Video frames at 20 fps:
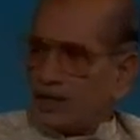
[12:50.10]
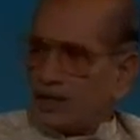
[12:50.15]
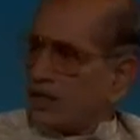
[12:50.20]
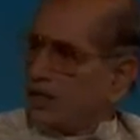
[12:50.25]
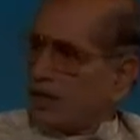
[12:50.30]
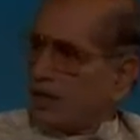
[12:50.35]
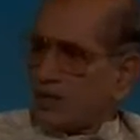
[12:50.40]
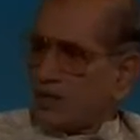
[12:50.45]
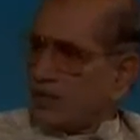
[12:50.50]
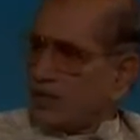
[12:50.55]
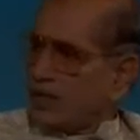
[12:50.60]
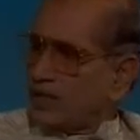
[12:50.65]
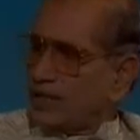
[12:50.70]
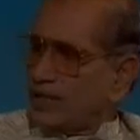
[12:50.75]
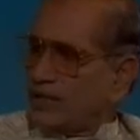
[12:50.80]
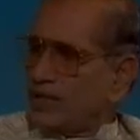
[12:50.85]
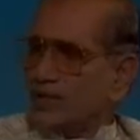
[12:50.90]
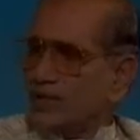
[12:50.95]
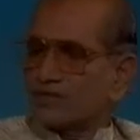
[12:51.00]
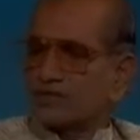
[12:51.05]
he did
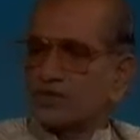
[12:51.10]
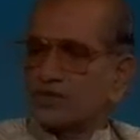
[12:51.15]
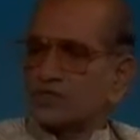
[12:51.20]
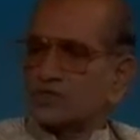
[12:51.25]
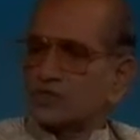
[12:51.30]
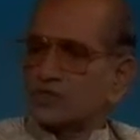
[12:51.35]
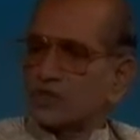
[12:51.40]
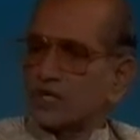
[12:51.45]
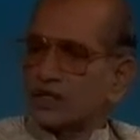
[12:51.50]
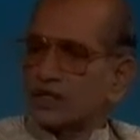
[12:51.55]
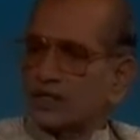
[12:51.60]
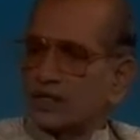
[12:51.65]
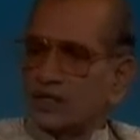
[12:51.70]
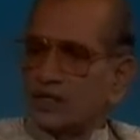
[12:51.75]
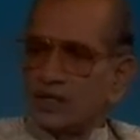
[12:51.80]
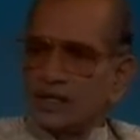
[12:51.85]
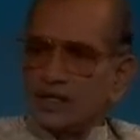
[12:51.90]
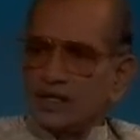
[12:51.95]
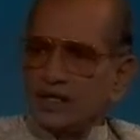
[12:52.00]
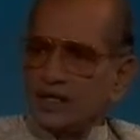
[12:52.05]
not make any reference
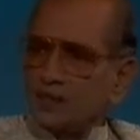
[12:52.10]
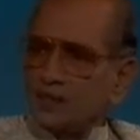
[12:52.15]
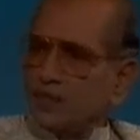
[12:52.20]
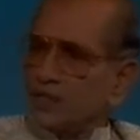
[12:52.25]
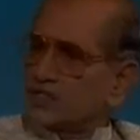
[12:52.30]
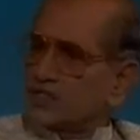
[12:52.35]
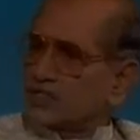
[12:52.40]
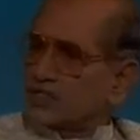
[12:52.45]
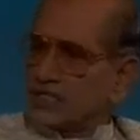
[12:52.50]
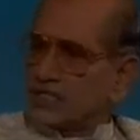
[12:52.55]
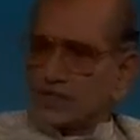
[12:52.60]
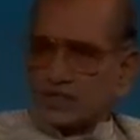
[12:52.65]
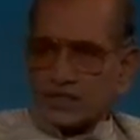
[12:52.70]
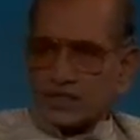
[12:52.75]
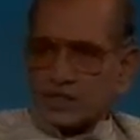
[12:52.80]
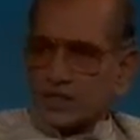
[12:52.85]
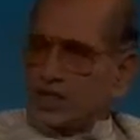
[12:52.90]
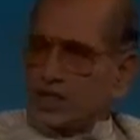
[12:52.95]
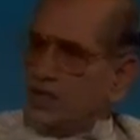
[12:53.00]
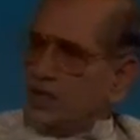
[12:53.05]
to them. He
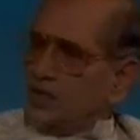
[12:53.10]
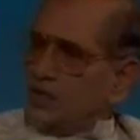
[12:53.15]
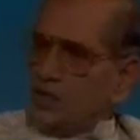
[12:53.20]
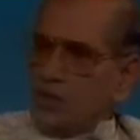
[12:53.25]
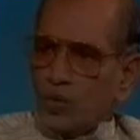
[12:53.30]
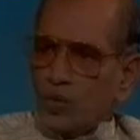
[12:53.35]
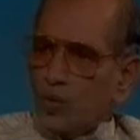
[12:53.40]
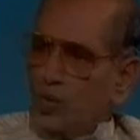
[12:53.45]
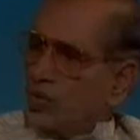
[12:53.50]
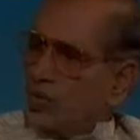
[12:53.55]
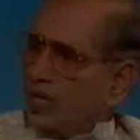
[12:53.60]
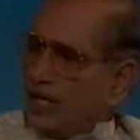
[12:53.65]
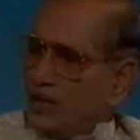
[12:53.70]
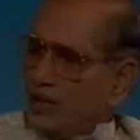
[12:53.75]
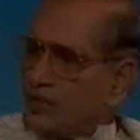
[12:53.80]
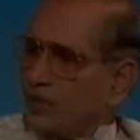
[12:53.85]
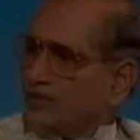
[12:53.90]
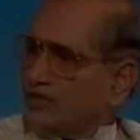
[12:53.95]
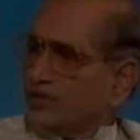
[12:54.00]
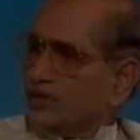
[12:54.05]
mentions
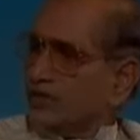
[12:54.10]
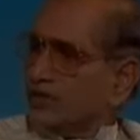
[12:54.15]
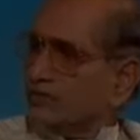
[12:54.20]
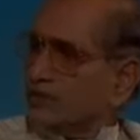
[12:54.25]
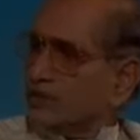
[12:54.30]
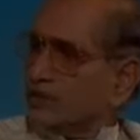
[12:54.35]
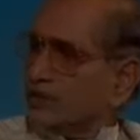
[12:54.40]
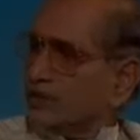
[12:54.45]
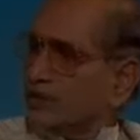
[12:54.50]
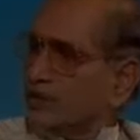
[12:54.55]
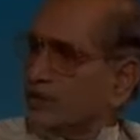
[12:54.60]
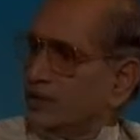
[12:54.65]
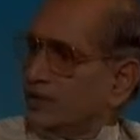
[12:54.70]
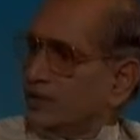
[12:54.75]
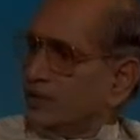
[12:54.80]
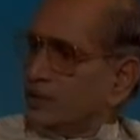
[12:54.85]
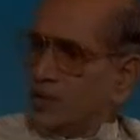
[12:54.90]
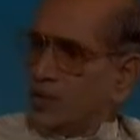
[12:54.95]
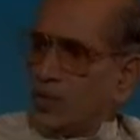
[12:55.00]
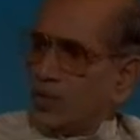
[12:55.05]
no name of a river,
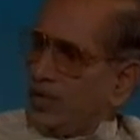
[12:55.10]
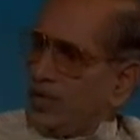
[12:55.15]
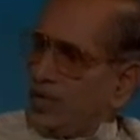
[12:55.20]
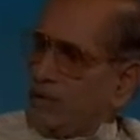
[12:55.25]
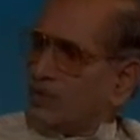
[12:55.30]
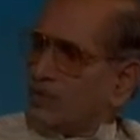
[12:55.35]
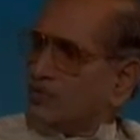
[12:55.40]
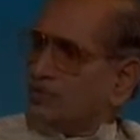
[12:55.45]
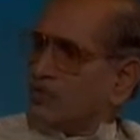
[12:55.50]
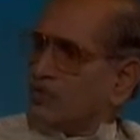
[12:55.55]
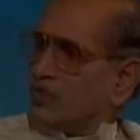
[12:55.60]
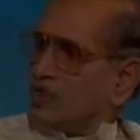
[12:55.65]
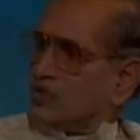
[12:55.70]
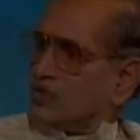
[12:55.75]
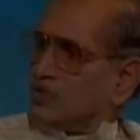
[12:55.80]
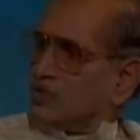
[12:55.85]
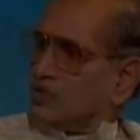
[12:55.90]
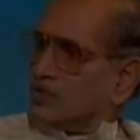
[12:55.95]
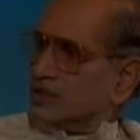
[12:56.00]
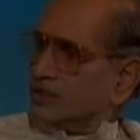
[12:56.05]
no name
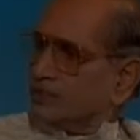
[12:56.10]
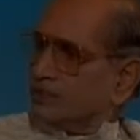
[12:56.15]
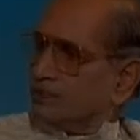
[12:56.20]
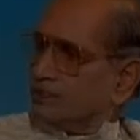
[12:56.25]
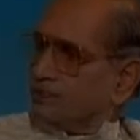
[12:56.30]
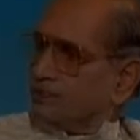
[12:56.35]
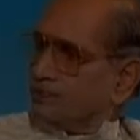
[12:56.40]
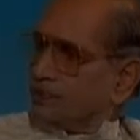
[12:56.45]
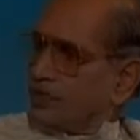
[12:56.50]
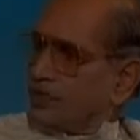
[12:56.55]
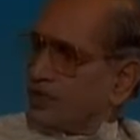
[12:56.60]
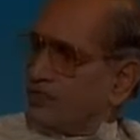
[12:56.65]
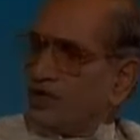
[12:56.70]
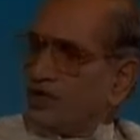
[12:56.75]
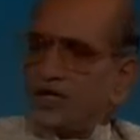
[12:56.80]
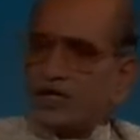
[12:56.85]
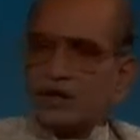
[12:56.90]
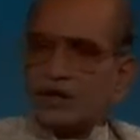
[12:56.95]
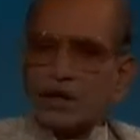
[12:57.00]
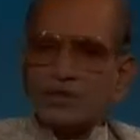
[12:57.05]
of a mountain.
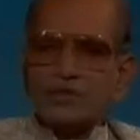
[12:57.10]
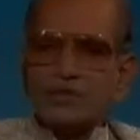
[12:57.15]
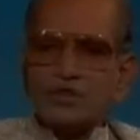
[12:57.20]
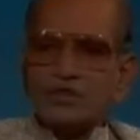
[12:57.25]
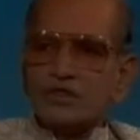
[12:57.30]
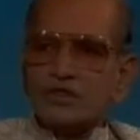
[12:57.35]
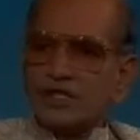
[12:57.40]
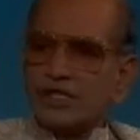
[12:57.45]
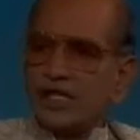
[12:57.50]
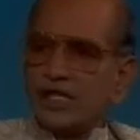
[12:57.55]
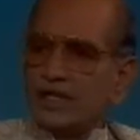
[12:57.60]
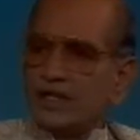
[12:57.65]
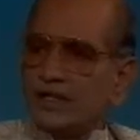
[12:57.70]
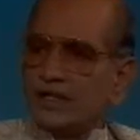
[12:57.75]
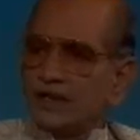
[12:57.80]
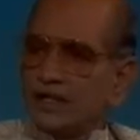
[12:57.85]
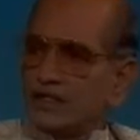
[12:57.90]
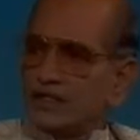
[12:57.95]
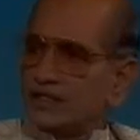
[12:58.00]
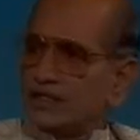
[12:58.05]
When it comes to
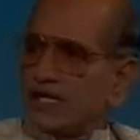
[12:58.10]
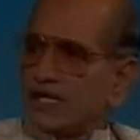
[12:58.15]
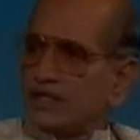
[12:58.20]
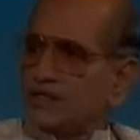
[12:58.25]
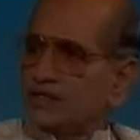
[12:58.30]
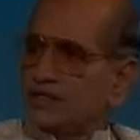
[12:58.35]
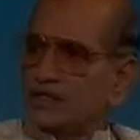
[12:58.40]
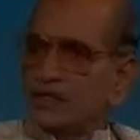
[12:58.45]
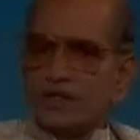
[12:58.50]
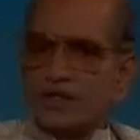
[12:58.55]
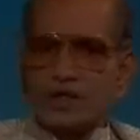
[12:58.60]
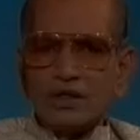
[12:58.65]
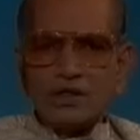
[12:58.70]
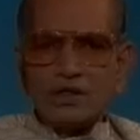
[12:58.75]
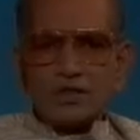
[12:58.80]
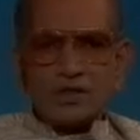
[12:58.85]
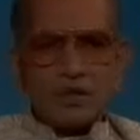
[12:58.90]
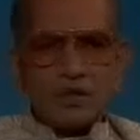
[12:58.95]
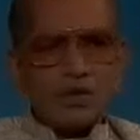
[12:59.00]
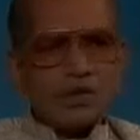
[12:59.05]
learning, he
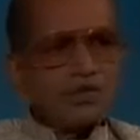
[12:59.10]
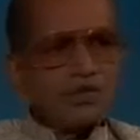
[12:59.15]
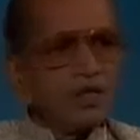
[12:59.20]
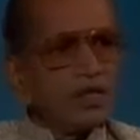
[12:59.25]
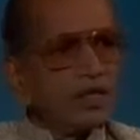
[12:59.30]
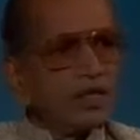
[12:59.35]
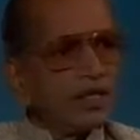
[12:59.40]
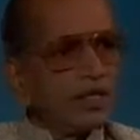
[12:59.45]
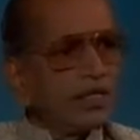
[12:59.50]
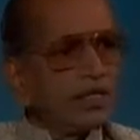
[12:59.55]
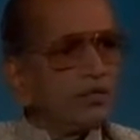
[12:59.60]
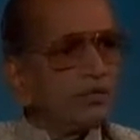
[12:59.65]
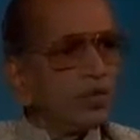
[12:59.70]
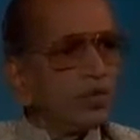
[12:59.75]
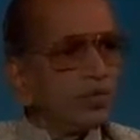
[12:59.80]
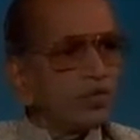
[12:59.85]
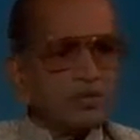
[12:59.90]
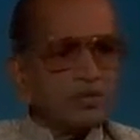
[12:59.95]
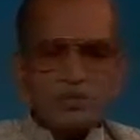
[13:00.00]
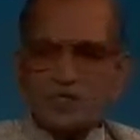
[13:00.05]
says some of the
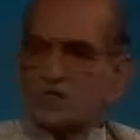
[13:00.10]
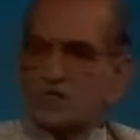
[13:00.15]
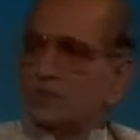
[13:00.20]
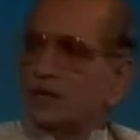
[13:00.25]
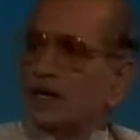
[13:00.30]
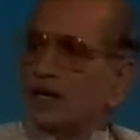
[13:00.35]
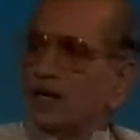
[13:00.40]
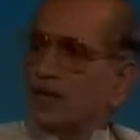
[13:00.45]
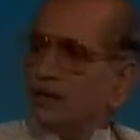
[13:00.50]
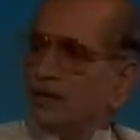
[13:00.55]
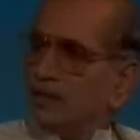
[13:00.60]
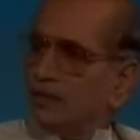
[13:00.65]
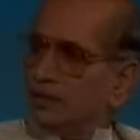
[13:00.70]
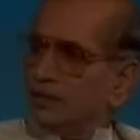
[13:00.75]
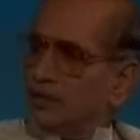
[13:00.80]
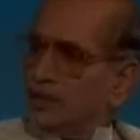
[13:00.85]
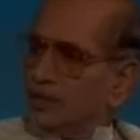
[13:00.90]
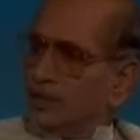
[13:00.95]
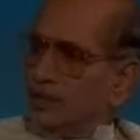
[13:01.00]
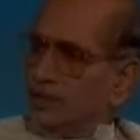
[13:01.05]
learned books must be
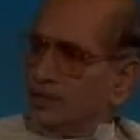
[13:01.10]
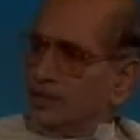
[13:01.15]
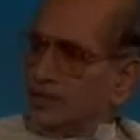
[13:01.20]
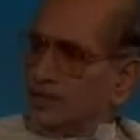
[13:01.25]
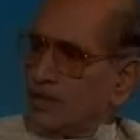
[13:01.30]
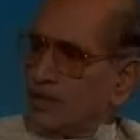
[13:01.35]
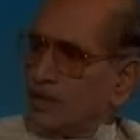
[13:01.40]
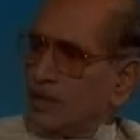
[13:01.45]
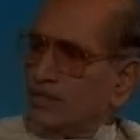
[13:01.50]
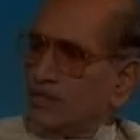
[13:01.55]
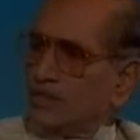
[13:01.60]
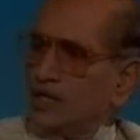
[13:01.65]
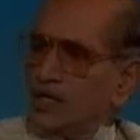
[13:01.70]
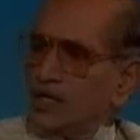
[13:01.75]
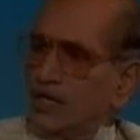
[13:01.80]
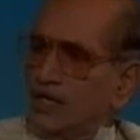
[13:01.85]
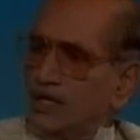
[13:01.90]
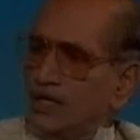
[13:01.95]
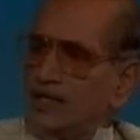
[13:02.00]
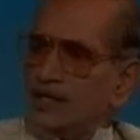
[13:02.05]
read,
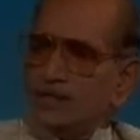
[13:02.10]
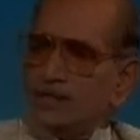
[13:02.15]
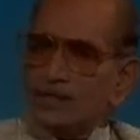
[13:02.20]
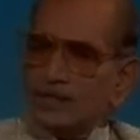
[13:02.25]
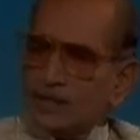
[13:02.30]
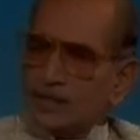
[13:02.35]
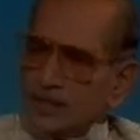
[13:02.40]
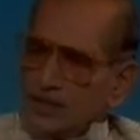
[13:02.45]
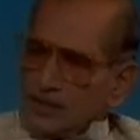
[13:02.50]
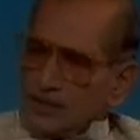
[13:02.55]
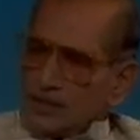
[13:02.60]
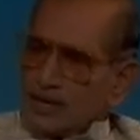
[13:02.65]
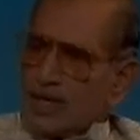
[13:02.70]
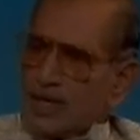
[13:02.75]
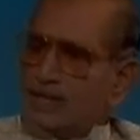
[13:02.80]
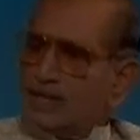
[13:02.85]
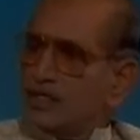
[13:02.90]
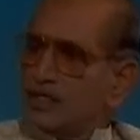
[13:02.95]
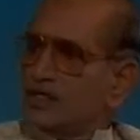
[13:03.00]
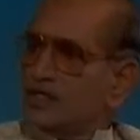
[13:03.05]
some of the learned
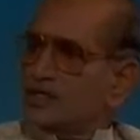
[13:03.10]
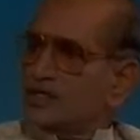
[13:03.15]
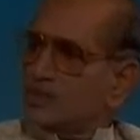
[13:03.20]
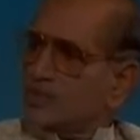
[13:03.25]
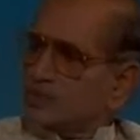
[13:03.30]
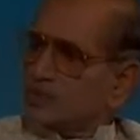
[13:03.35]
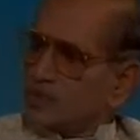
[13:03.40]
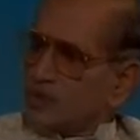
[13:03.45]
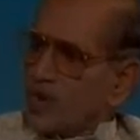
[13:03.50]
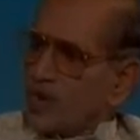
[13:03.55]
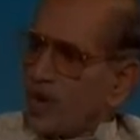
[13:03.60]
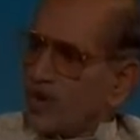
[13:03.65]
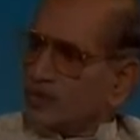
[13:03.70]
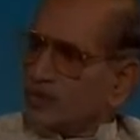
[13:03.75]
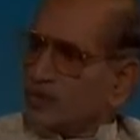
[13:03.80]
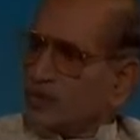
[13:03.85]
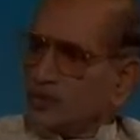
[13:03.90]
writings must